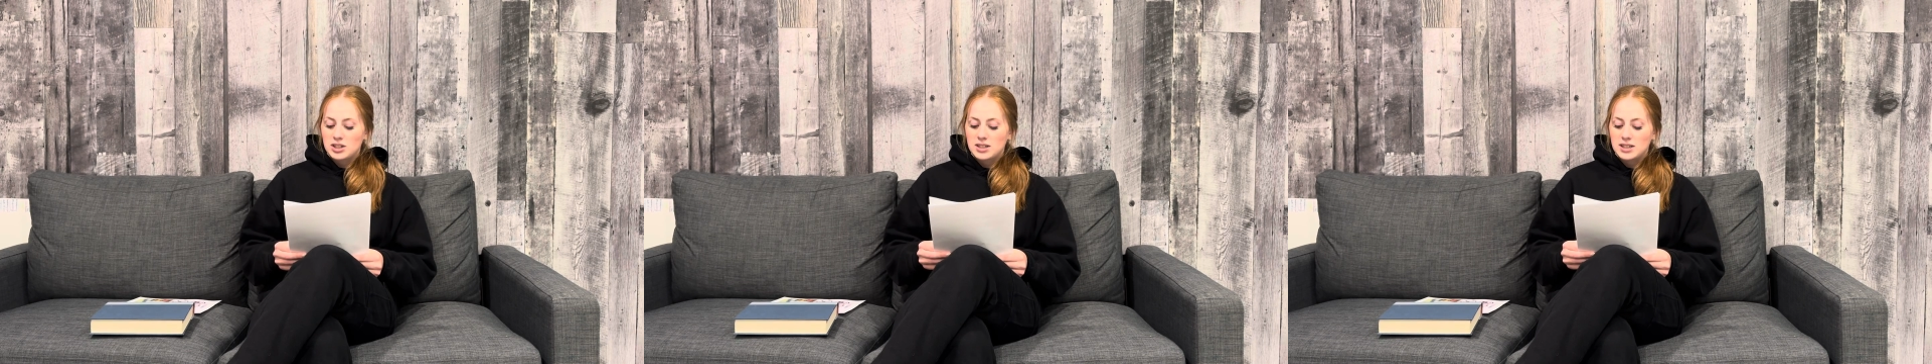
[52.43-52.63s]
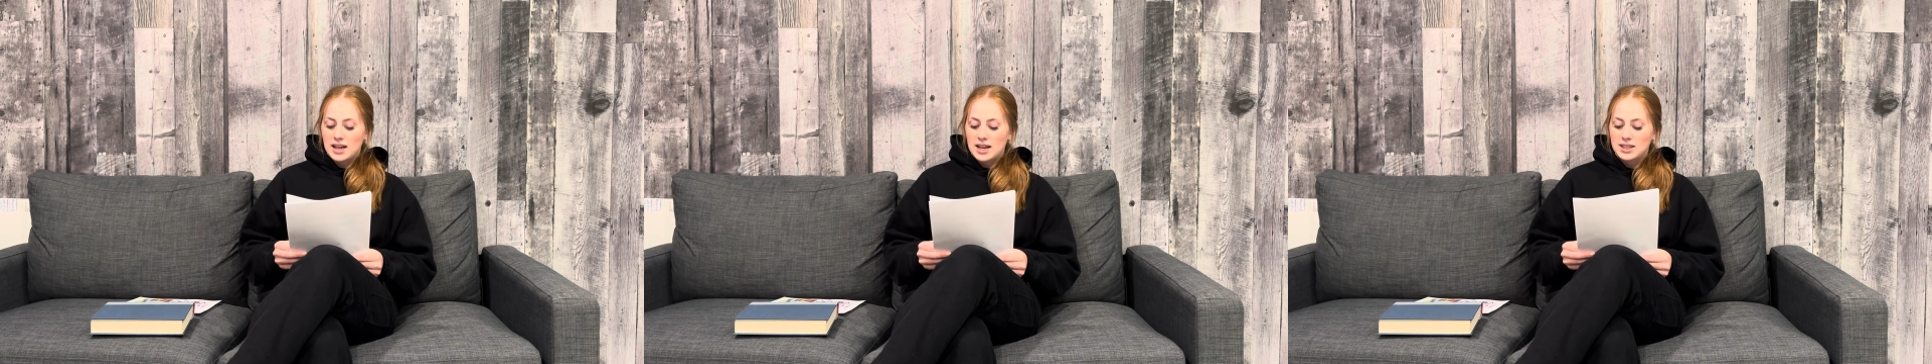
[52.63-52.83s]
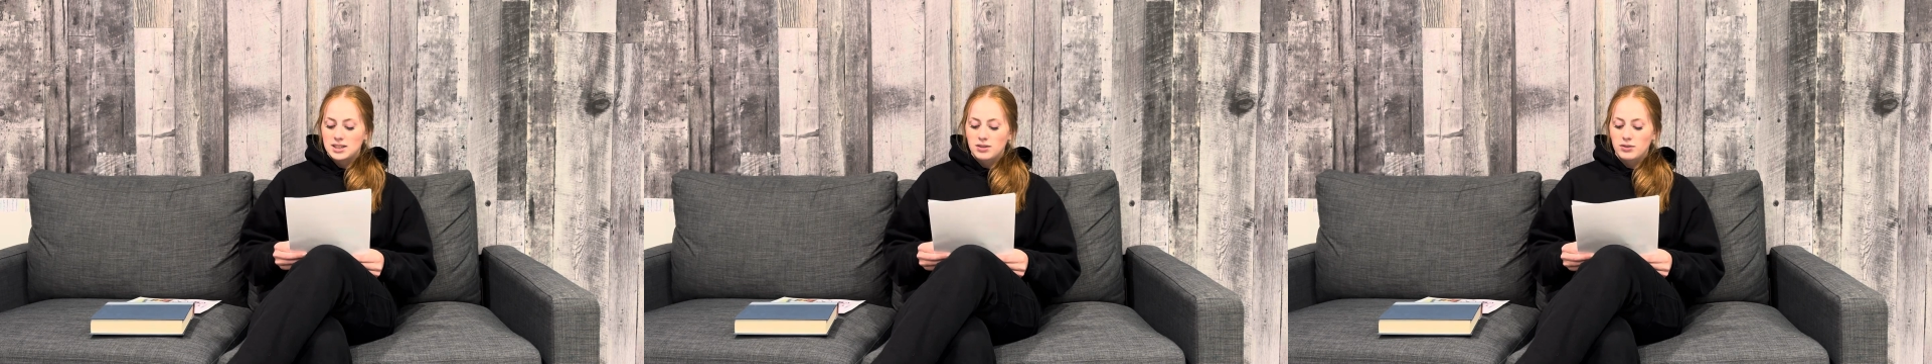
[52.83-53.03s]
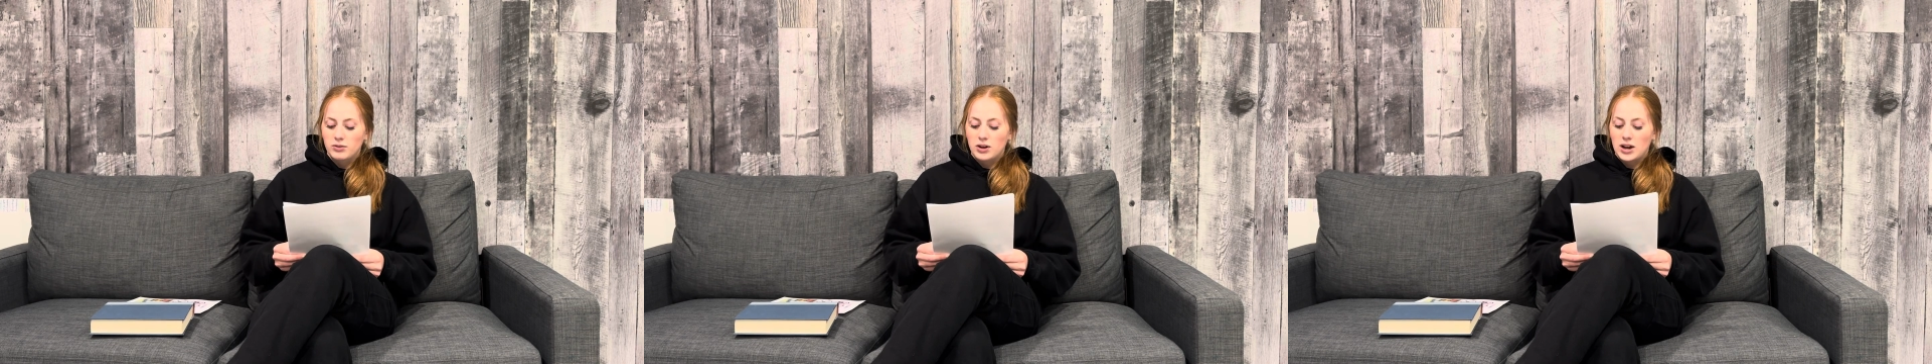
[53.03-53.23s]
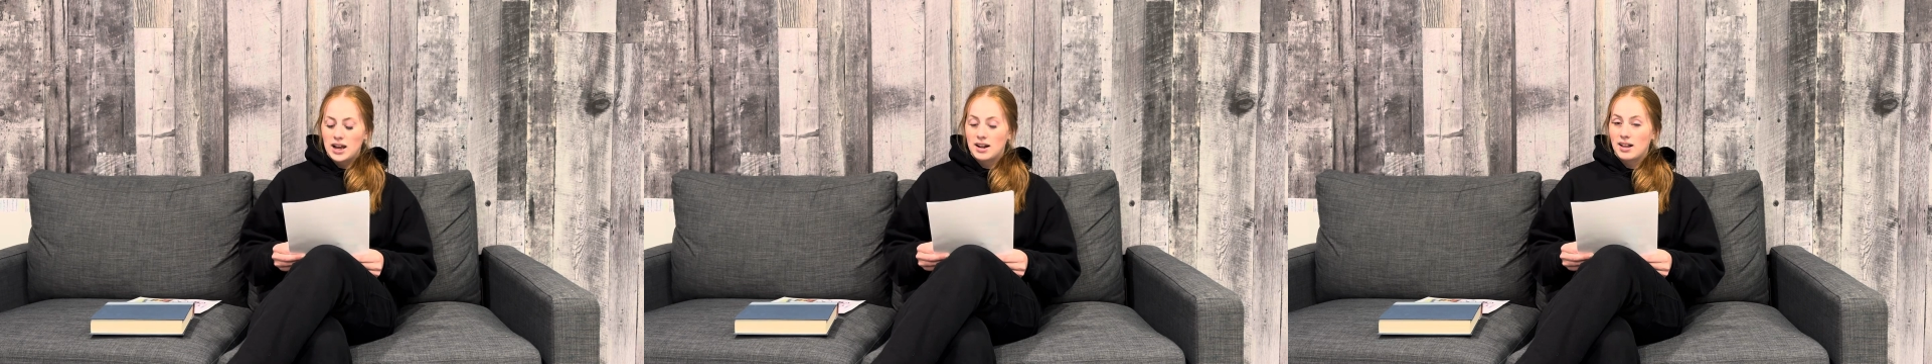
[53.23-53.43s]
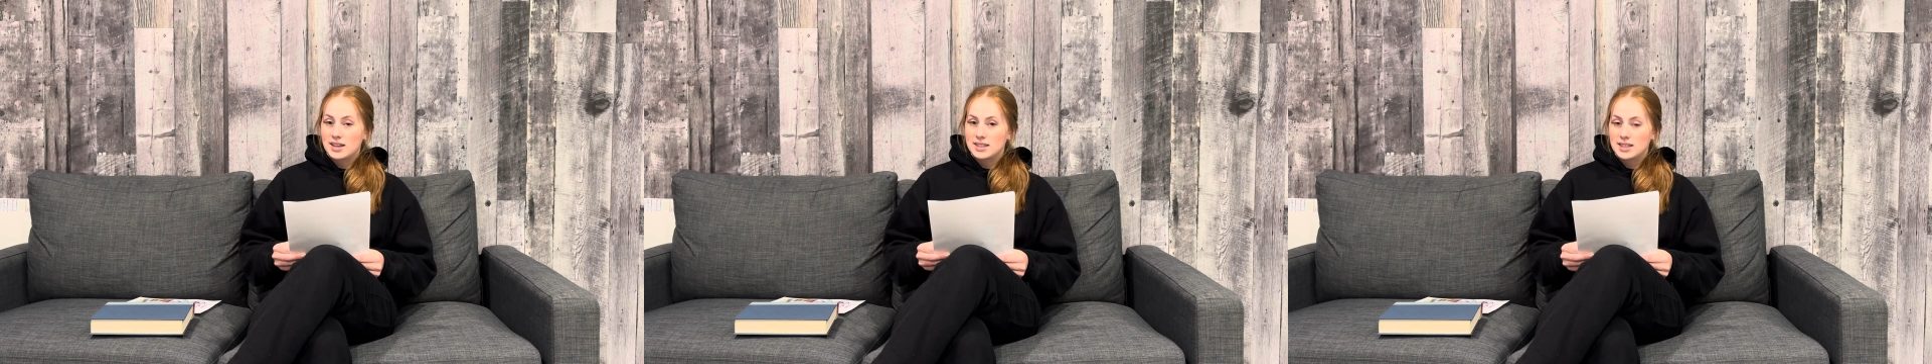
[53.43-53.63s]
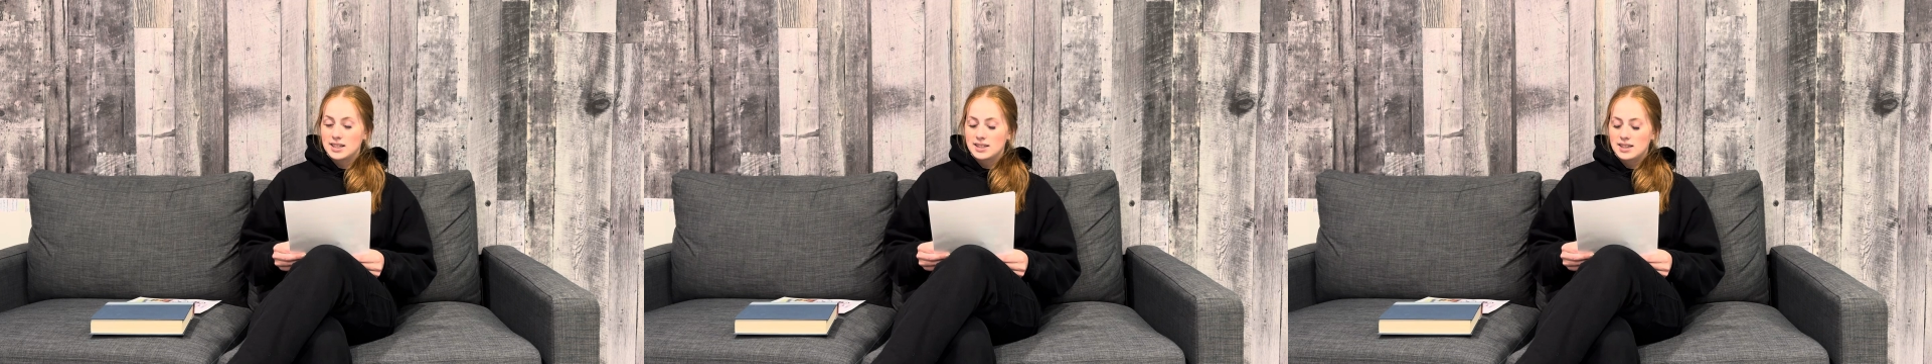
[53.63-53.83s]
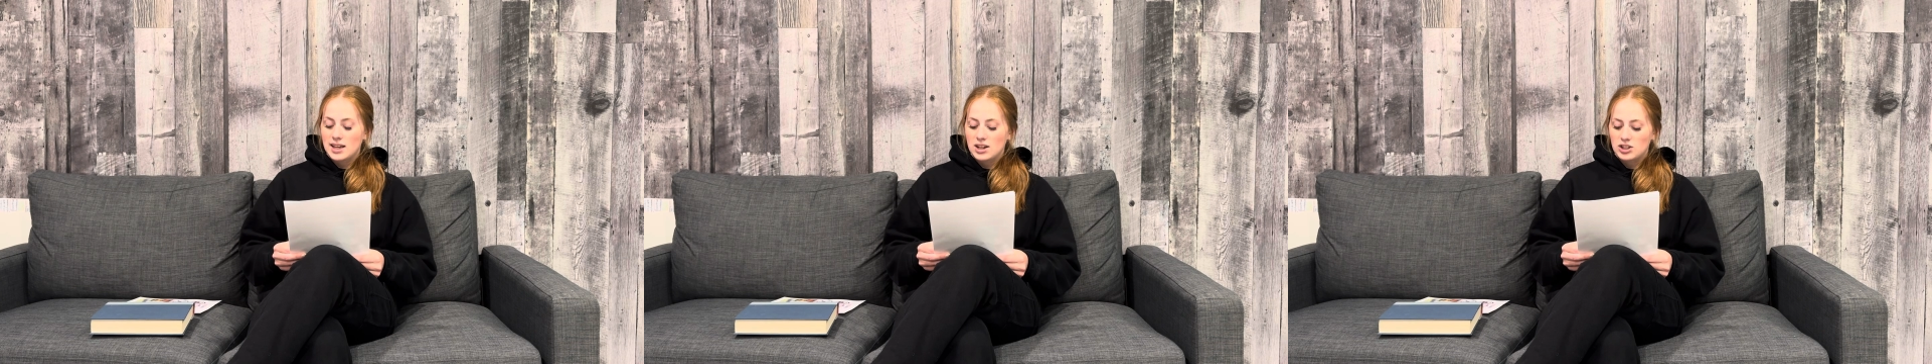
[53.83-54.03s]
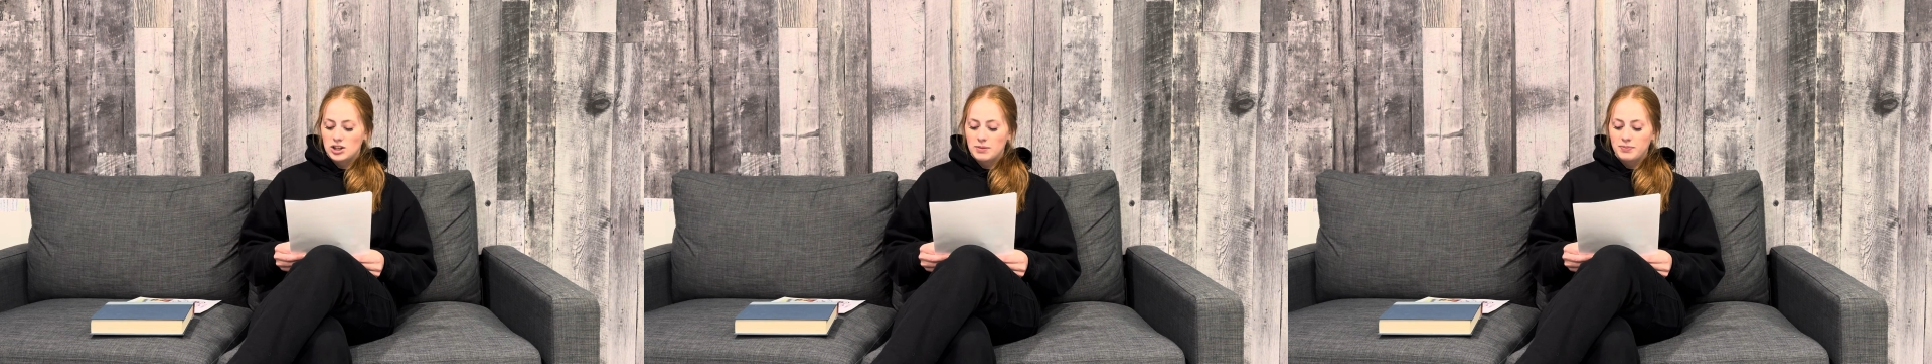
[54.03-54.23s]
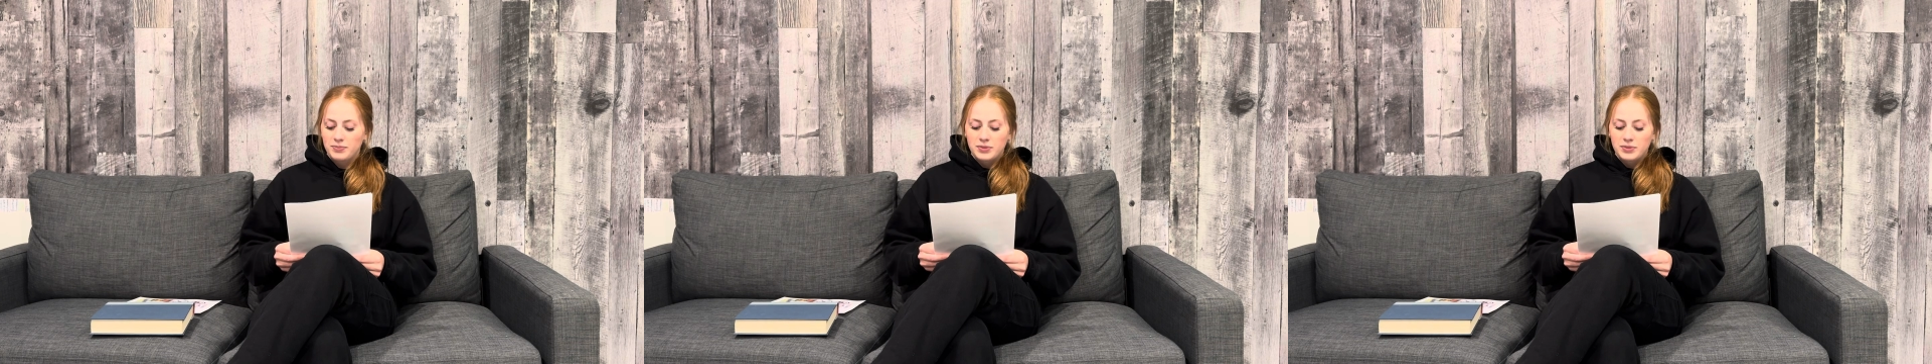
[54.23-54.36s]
test for analyzing this section.